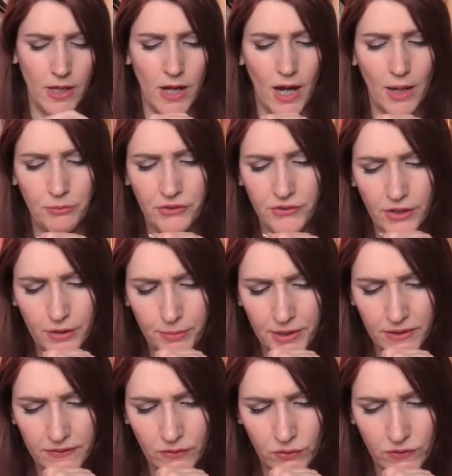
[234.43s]
I'm stuck
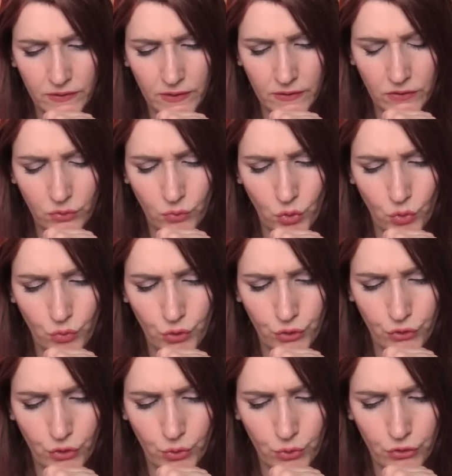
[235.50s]
because of a sense of
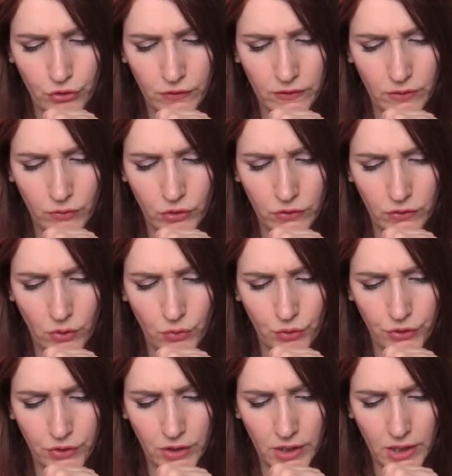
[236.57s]
overindulgence, of just
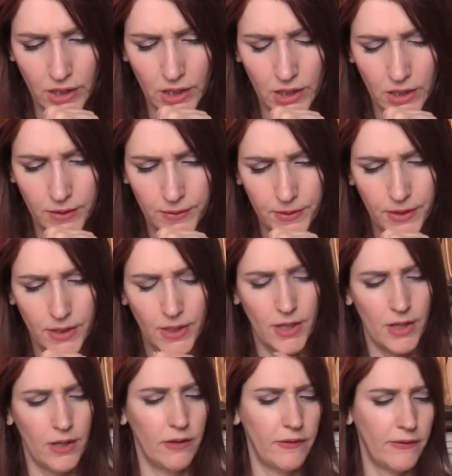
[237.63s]
overthinking.
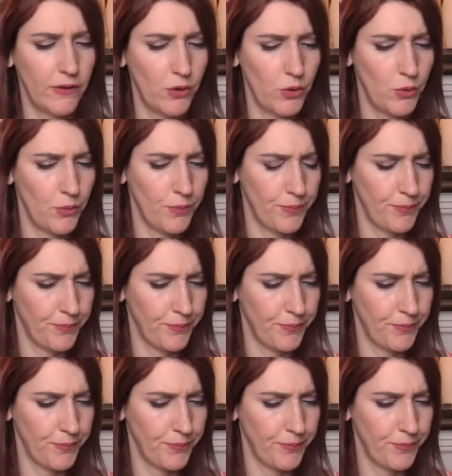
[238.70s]
So,